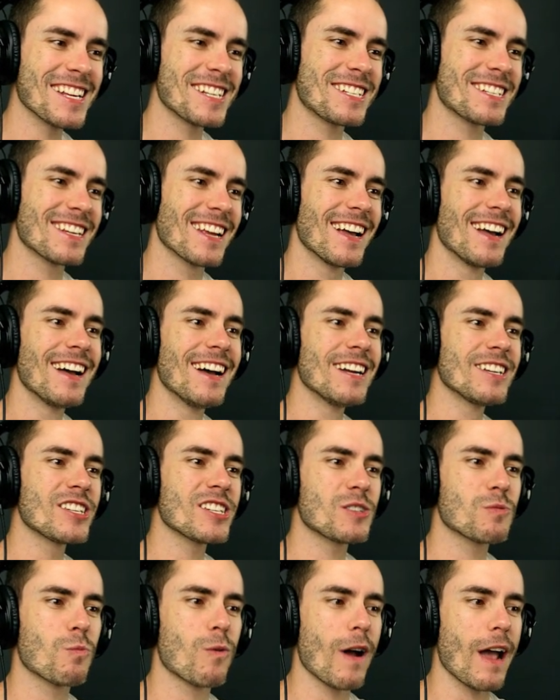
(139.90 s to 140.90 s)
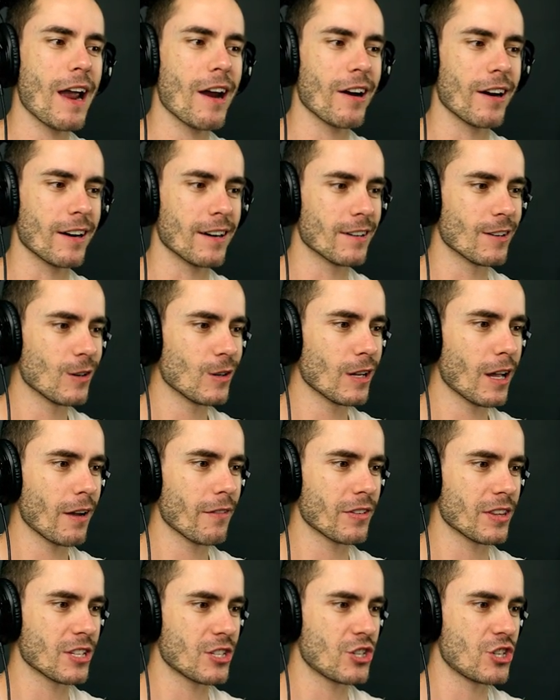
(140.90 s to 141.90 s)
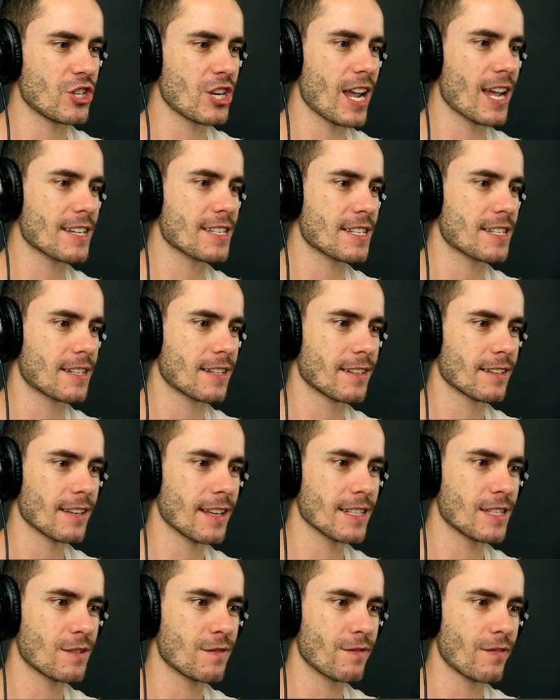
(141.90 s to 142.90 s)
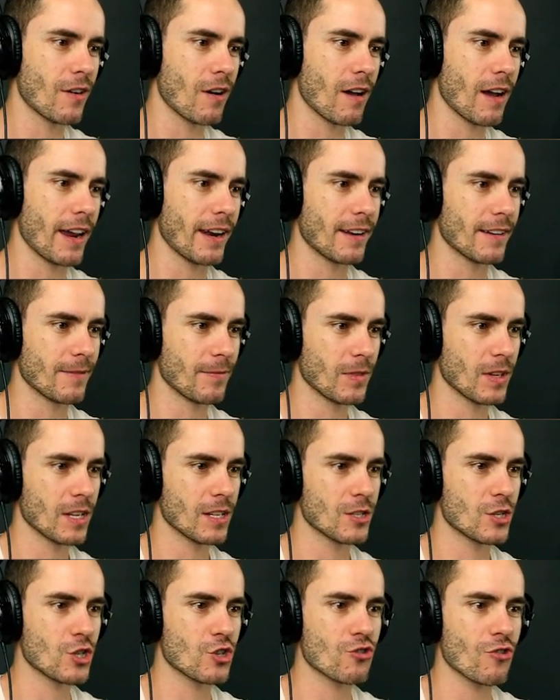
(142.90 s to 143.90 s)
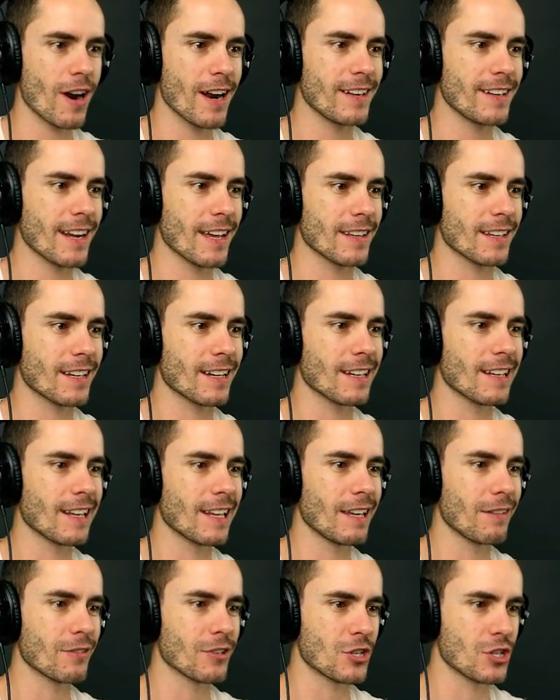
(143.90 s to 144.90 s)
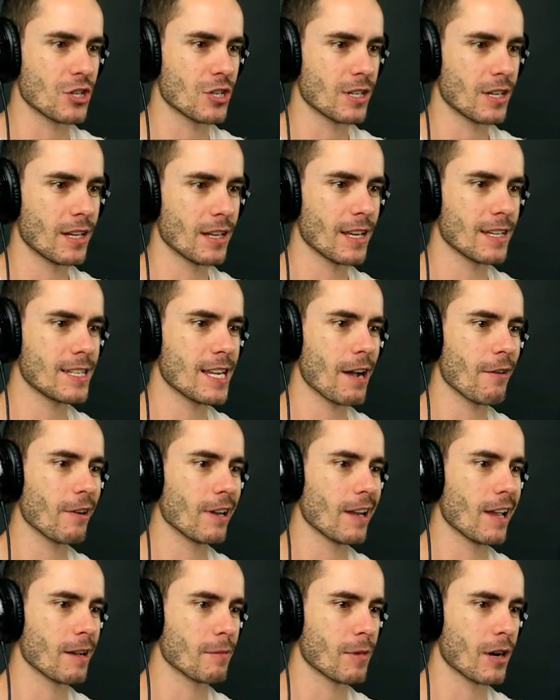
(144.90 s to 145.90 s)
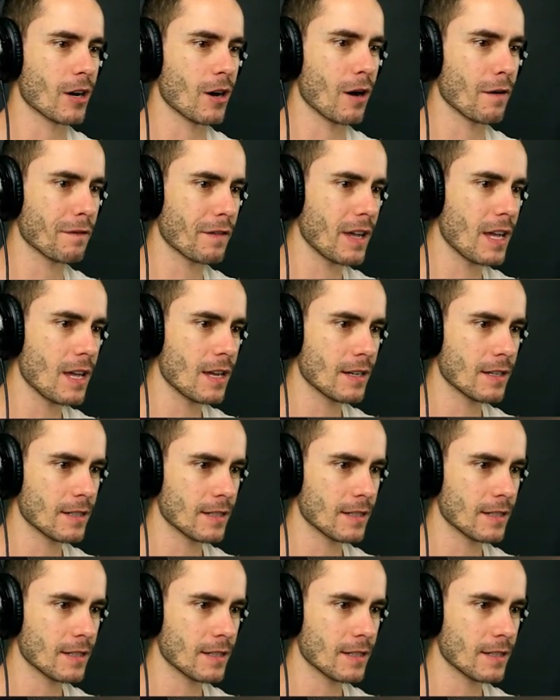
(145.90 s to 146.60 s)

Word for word: just, just wear it all over the chest. That's fine straight down the cleavage. That's how I like my coffee.